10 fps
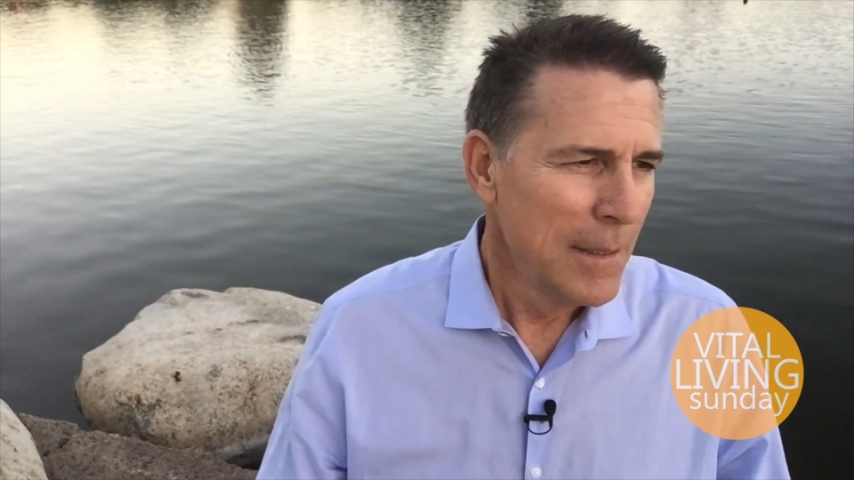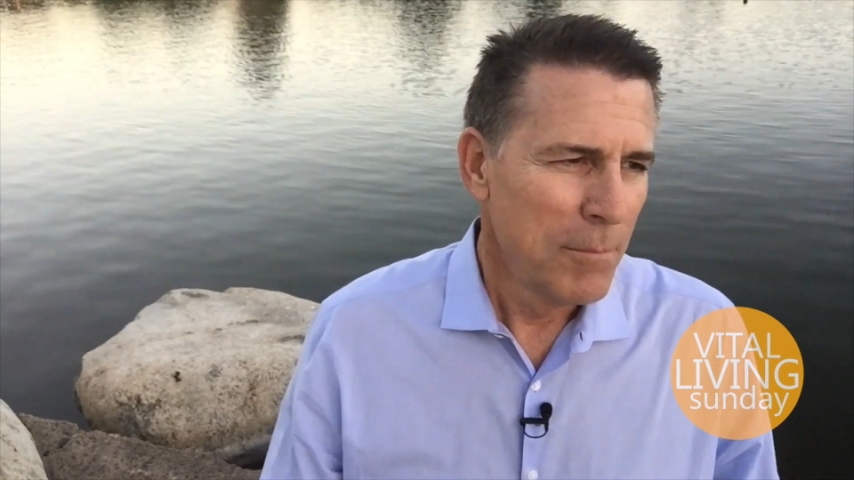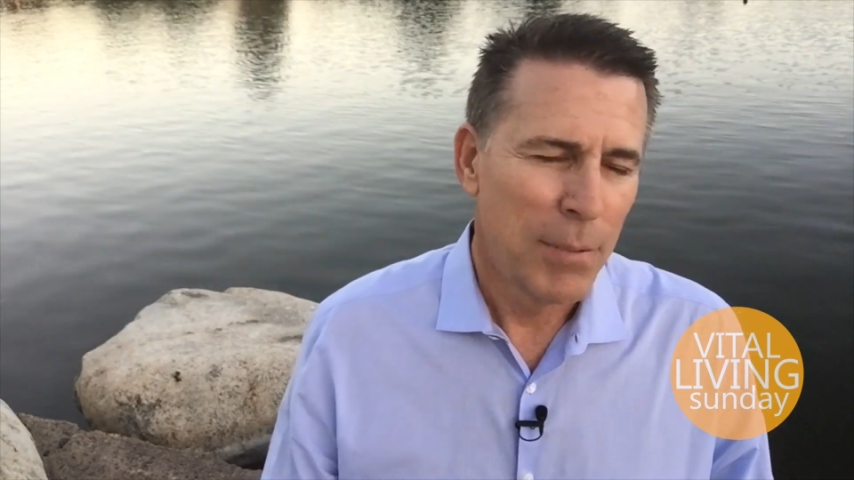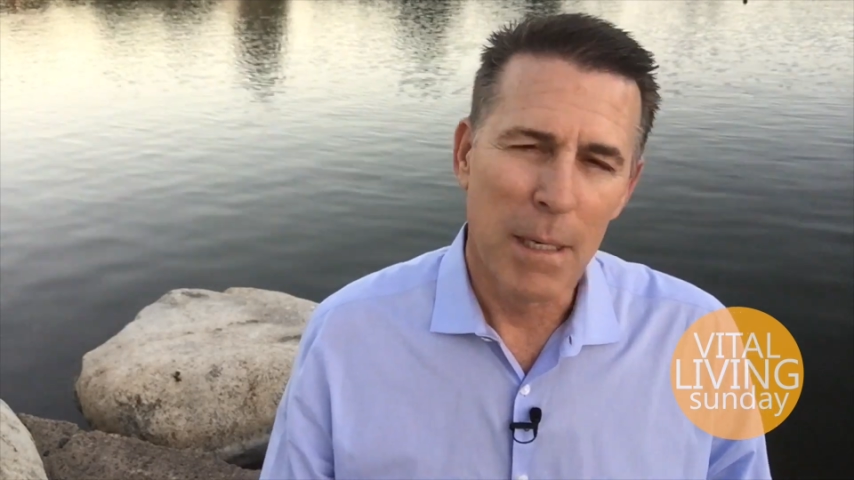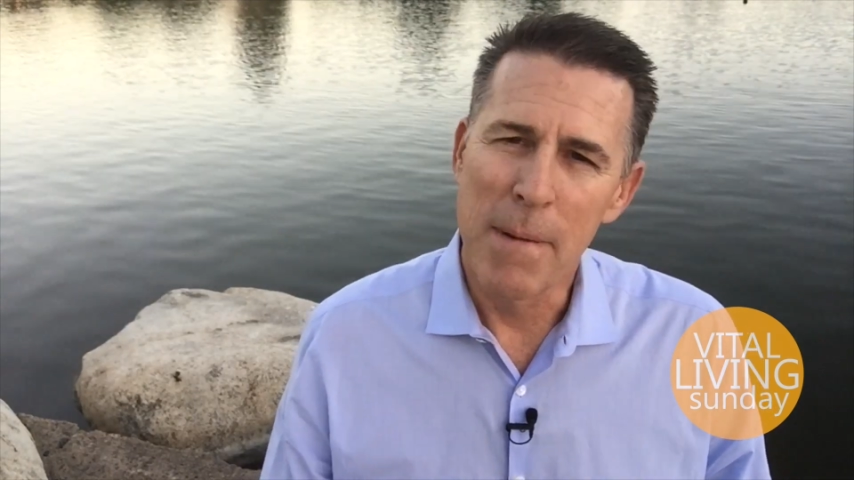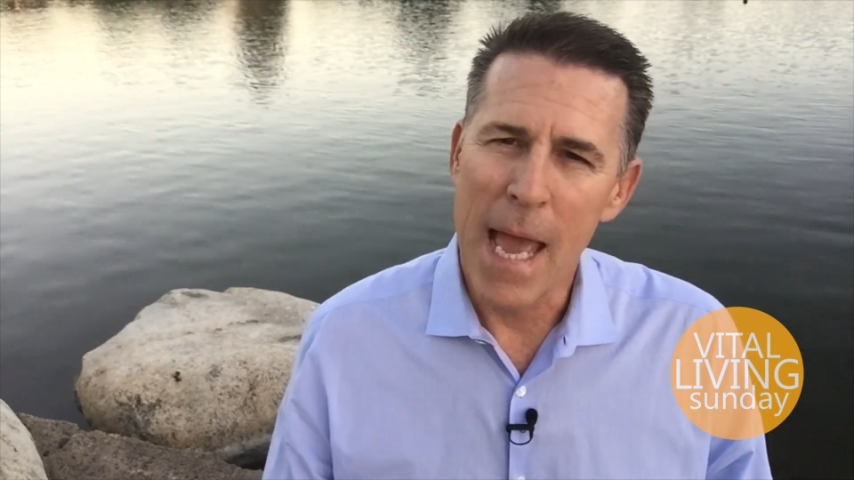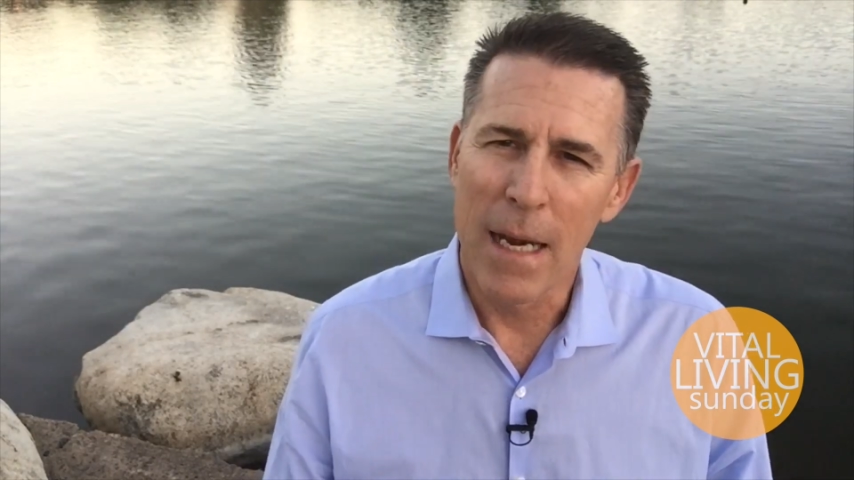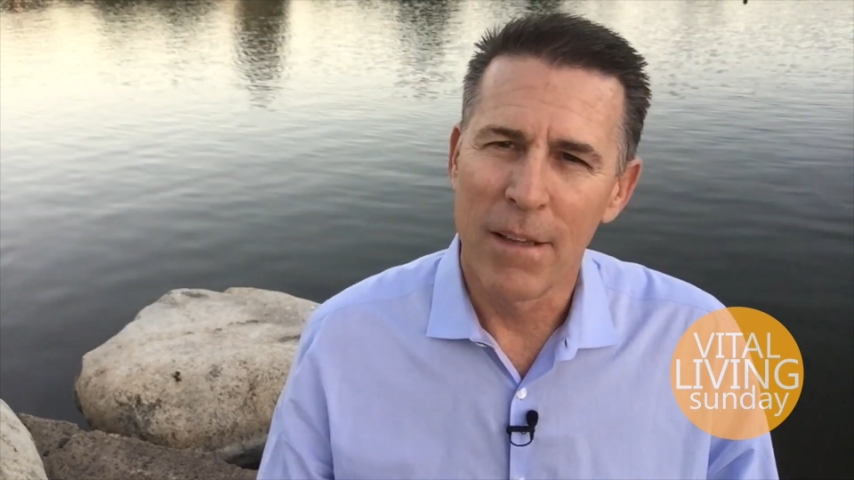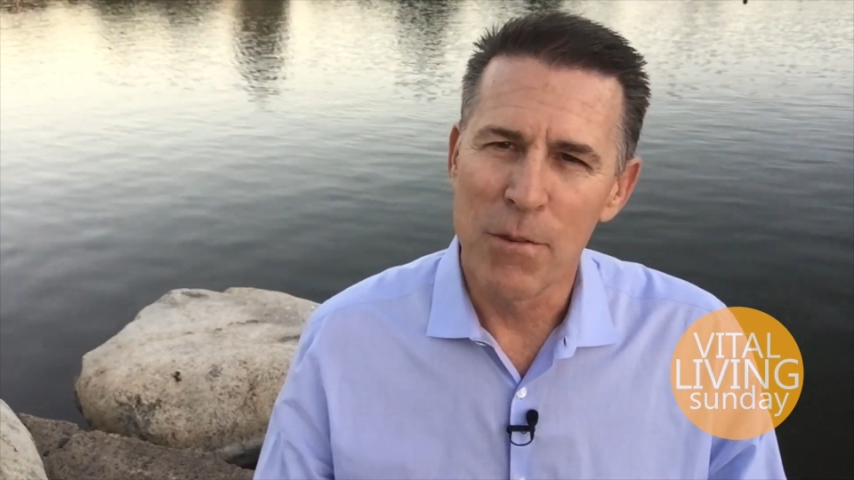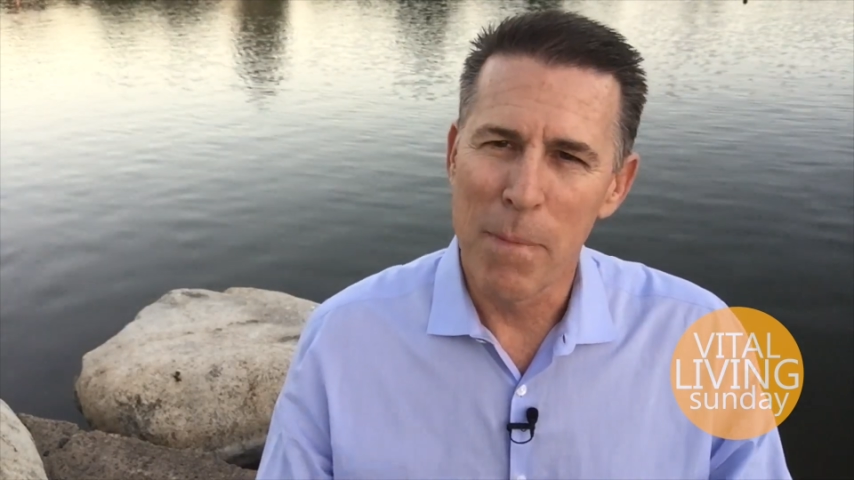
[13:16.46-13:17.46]
But a
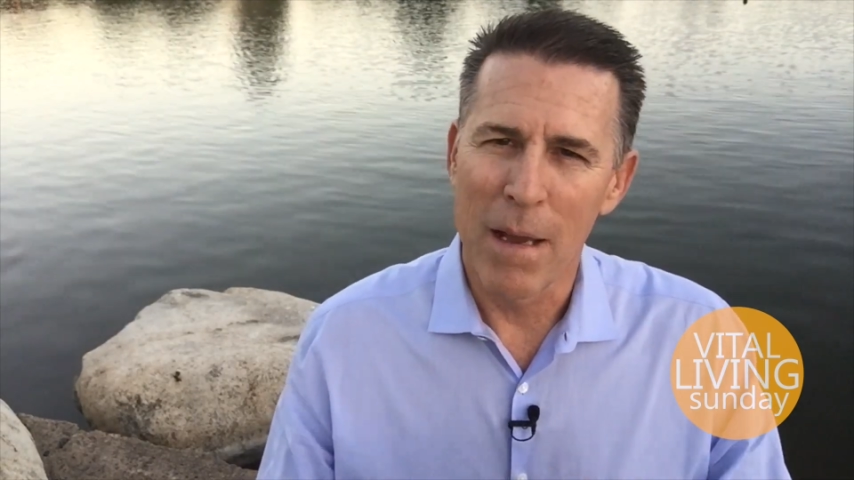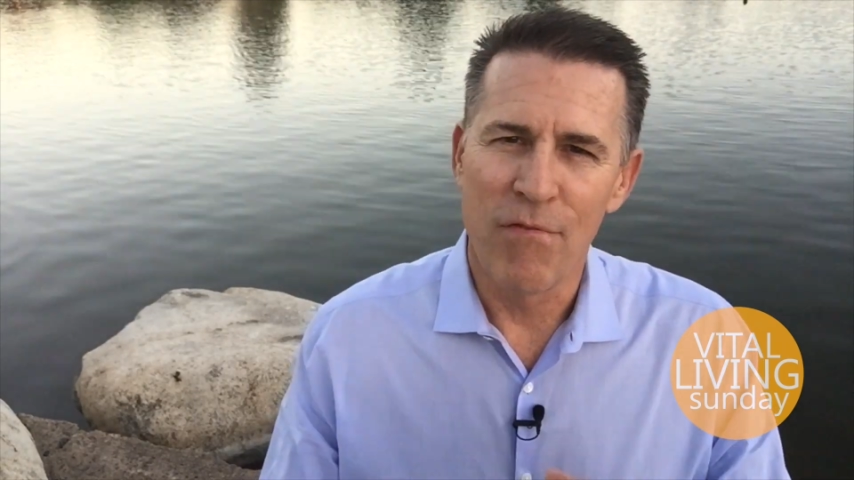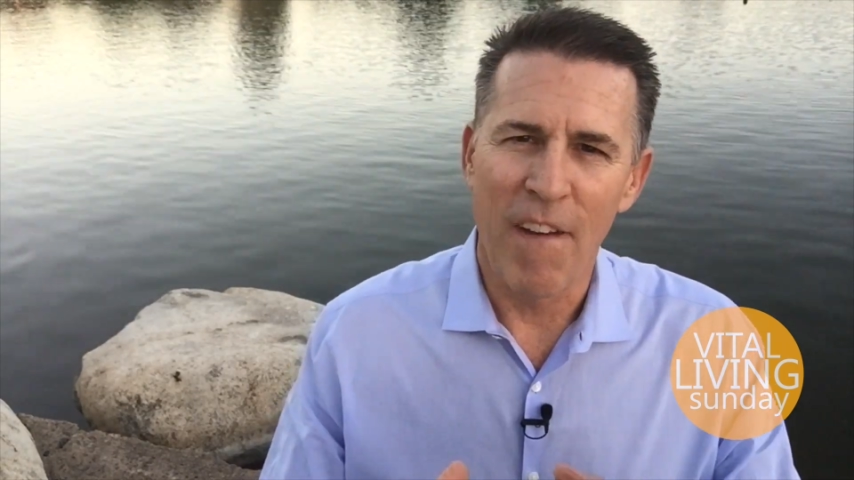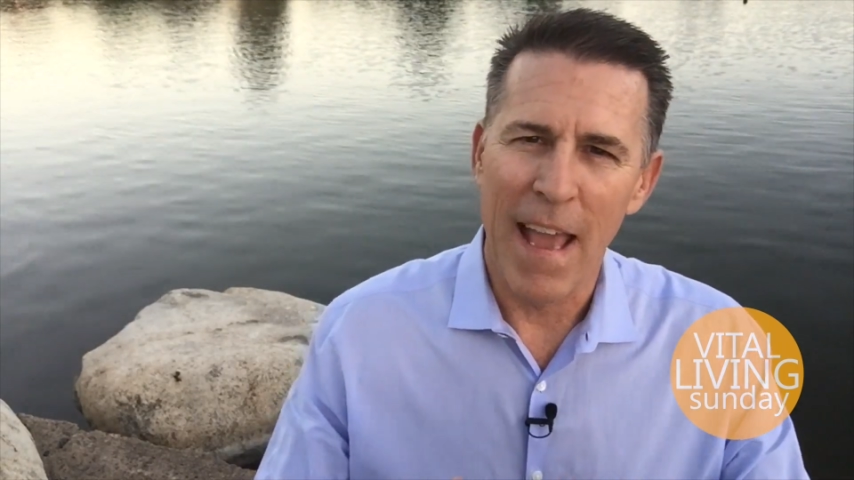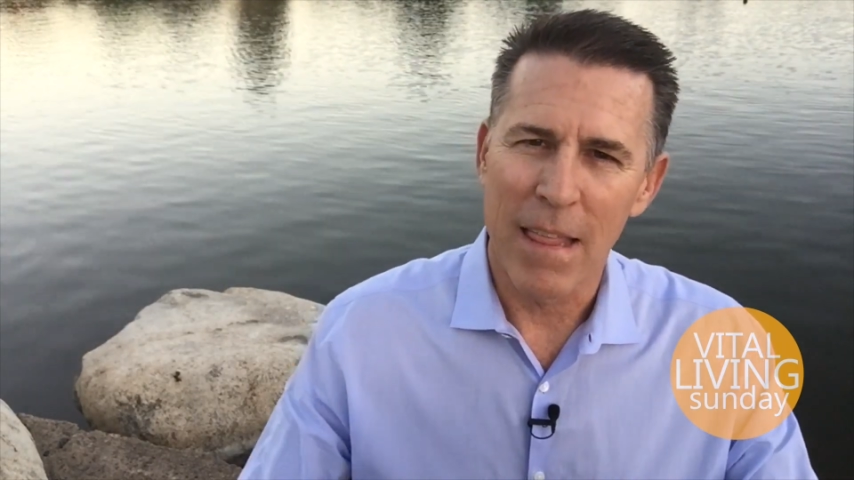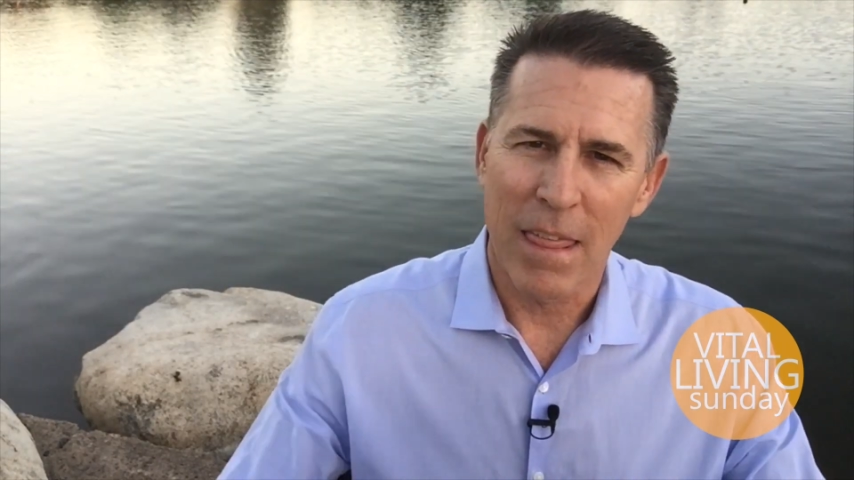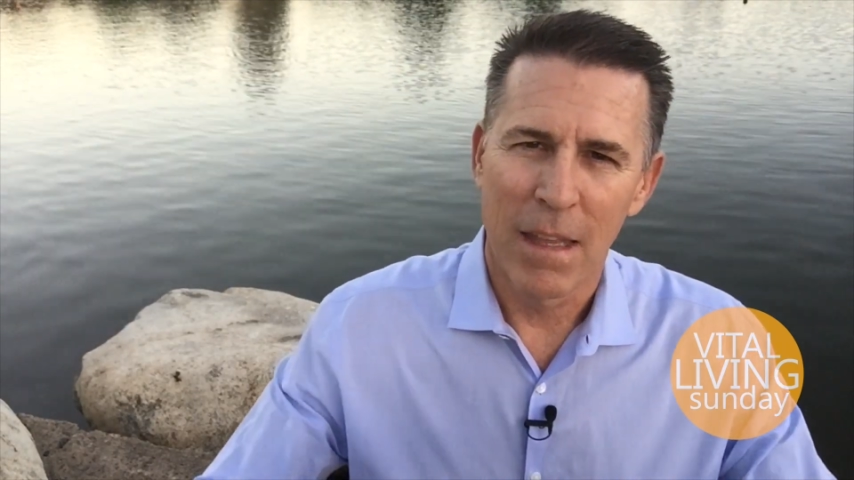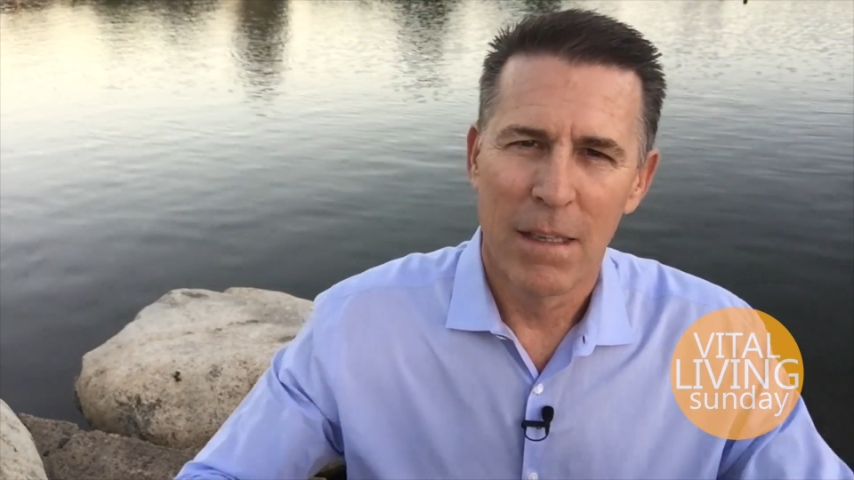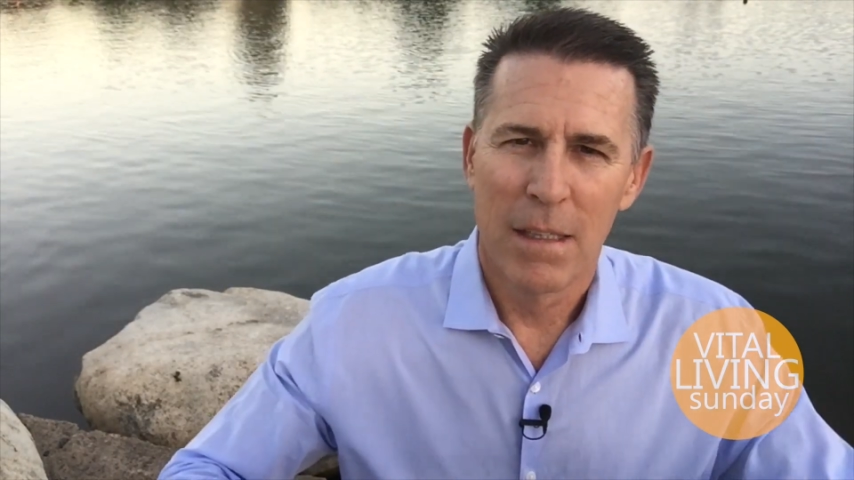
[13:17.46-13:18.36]
man living by faith,